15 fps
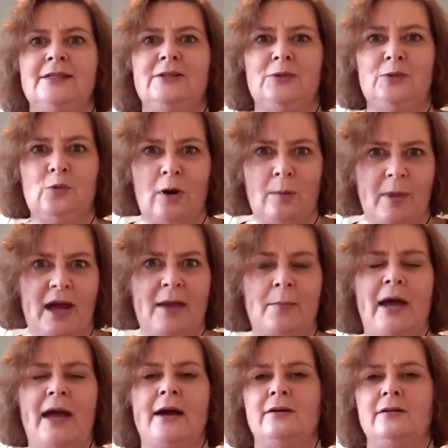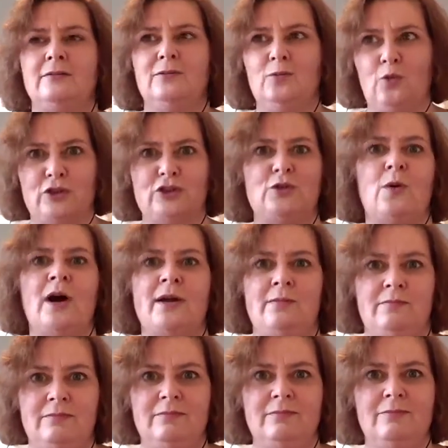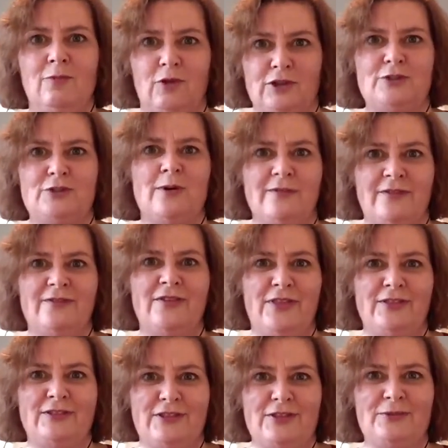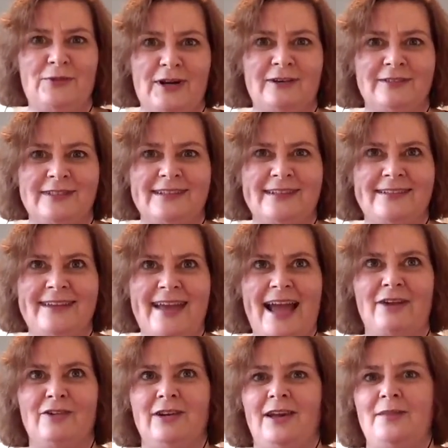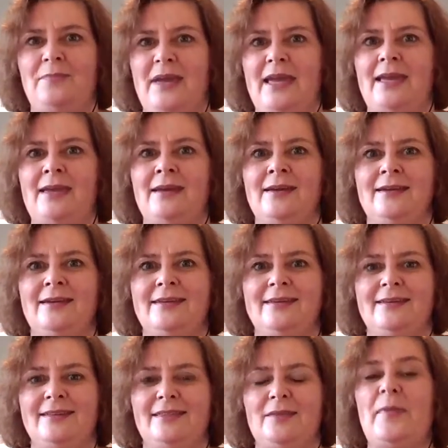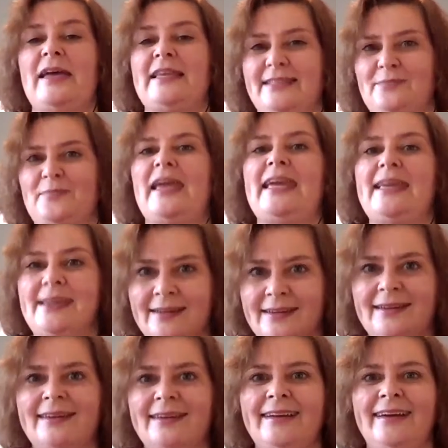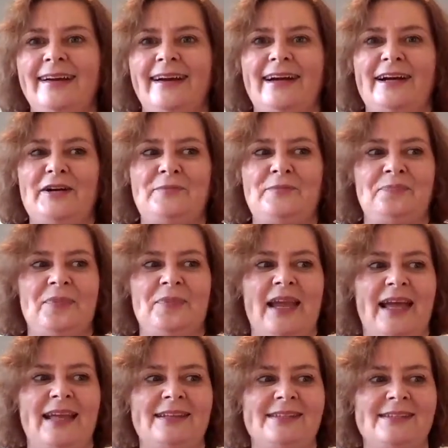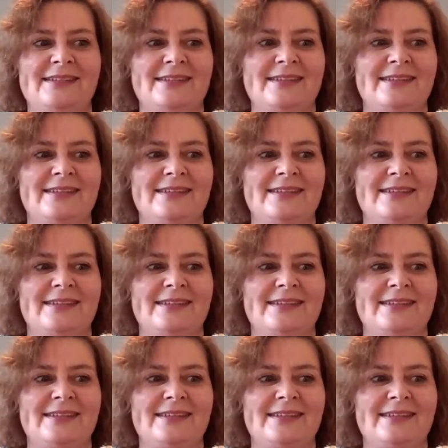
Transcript: what am I about, what do I want to offer to the world, and how can I be the best me. And